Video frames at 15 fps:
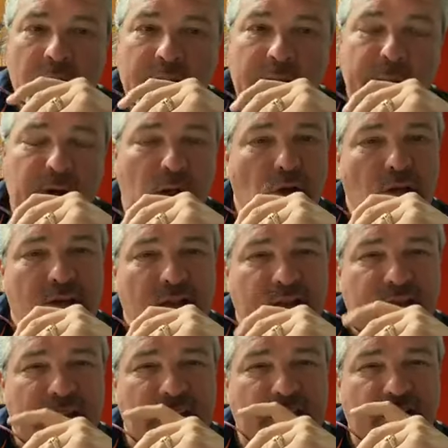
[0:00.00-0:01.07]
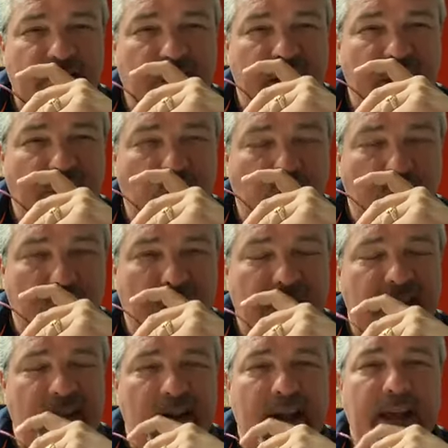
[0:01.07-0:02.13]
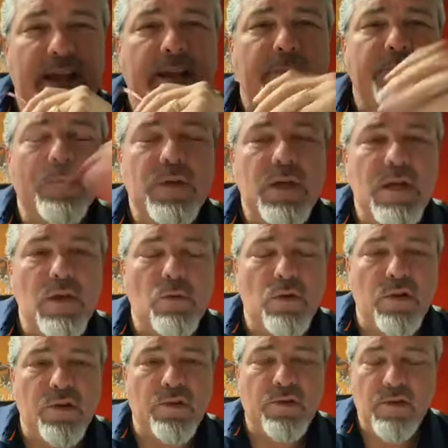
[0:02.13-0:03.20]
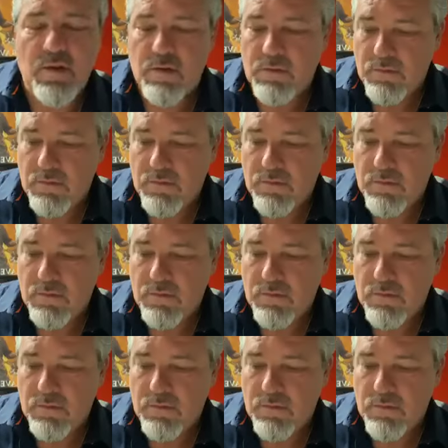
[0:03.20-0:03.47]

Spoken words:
And when he looked at his x-rays with me today, he was